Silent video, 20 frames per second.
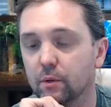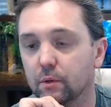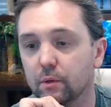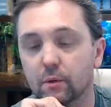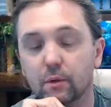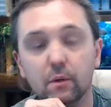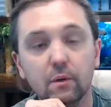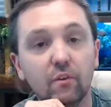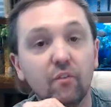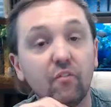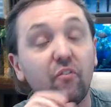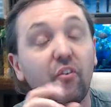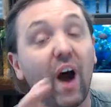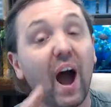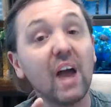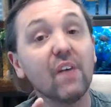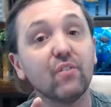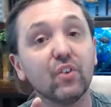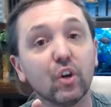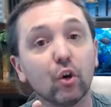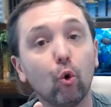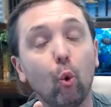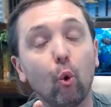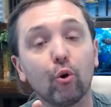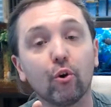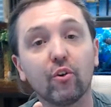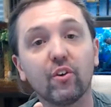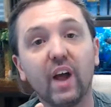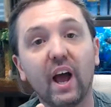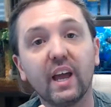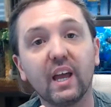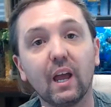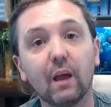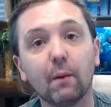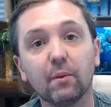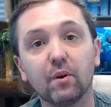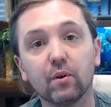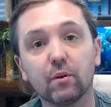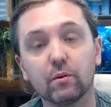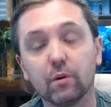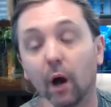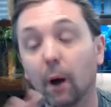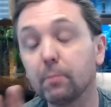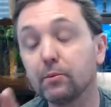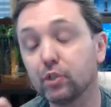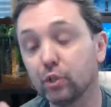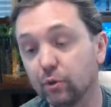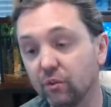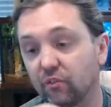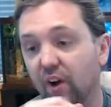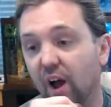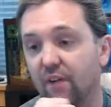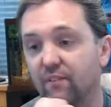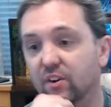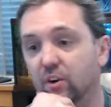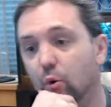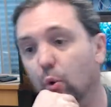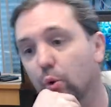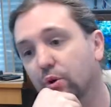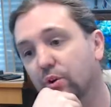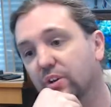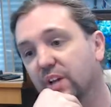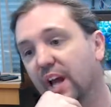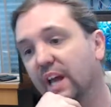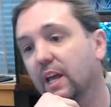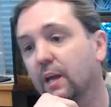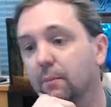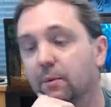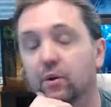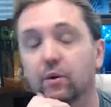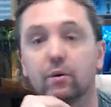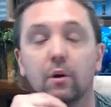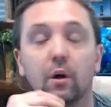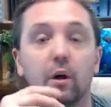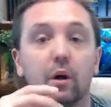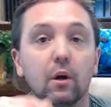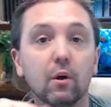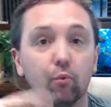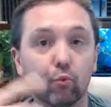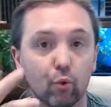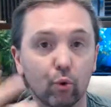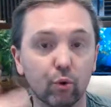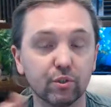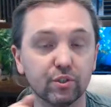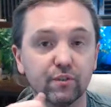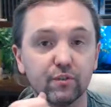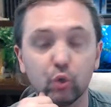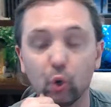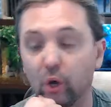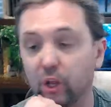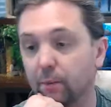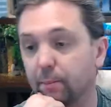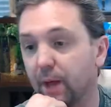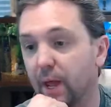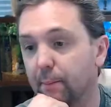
five and a quarter diameter, up to five and a quarter diameter rolls of toilet paper,